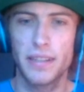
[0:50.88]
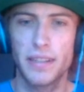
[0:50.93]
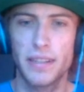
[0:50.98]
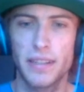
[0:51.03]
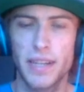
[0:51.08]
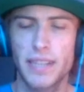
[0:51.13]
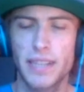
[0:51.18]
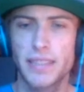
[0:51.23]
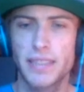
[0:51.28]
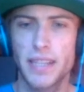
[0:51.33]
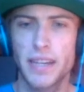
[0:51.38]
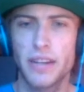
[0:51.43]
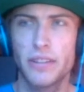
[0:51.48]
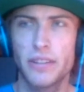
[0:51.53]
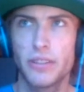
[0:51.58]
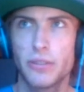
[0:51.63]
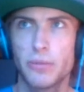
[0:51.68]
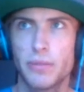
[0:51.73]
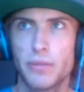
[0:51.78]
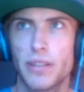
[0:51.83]

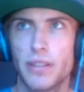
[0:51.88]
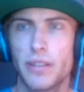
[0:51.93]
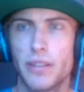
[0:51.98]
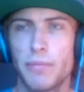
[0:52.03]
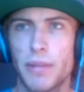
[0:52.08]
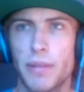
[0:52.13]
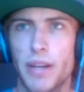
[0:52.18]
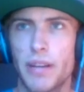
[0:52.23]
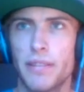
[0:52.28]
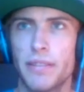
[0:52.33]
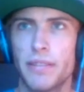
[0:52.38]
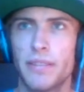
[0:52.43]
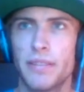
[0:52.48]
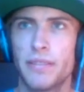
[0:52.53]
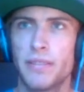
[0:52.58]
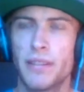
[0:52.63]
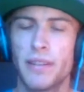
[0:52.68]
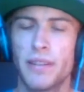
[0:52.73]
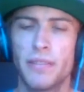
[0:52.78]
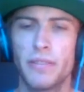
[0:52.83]
Castellanos was on the mound.
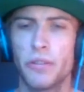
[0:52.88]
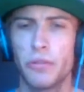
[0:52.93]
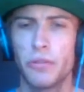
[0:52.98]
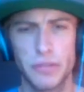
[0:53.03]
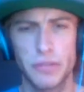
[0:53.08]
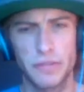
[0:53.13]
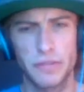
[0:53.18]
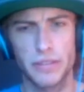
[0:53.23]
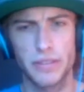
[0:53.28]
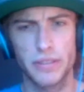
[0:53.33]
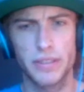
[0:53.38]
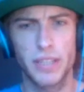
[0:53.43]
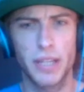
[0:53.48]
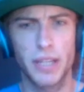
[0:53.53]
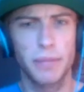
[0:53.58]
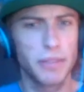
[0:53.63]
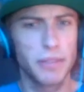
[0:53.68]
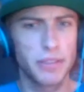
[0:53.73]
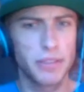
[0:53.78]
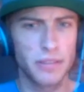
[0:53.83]
I don't know his first
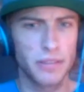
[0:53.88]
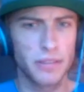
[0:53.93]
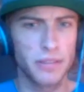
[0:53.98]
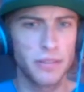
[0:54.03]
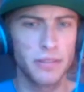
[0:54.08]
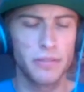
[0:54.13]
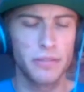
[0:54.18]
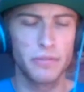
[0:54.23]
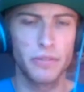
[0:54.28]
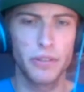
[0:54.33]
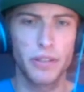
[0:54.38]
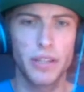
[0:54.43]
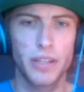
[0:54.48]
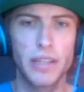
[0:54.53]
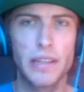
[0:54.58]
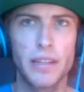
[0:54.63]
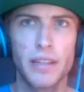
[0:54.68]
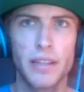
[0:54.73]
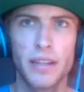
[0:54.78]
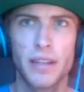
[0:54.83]
name. He's a
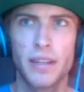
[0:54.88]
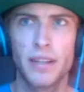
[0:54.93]
rookie.